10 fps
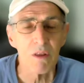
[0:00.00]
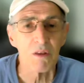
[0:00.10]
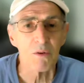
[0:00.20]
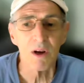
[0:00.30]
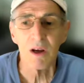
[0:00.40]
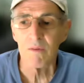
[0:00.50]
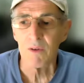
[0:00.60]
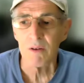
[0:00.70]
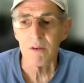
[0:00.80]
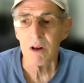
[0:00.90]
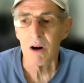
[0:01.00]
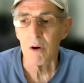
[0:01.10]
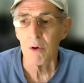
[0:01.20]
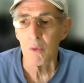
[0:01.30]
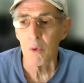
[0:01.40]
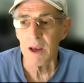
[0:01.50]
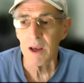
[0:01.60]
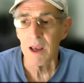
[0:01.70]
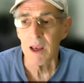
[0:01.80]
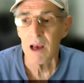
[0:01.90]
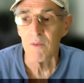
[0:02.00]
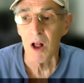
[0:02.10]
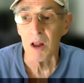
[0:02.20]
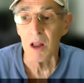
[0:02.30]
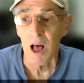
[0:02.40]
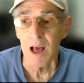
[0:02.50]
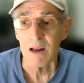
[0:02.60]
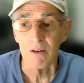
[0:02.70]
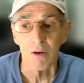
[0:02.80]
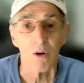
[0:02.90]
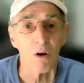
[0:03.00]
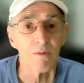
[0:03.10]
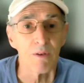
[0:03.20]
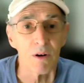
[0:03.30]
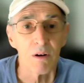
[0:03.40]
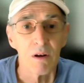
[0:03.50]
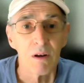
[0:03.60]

three of us in our own way have a lot to offer.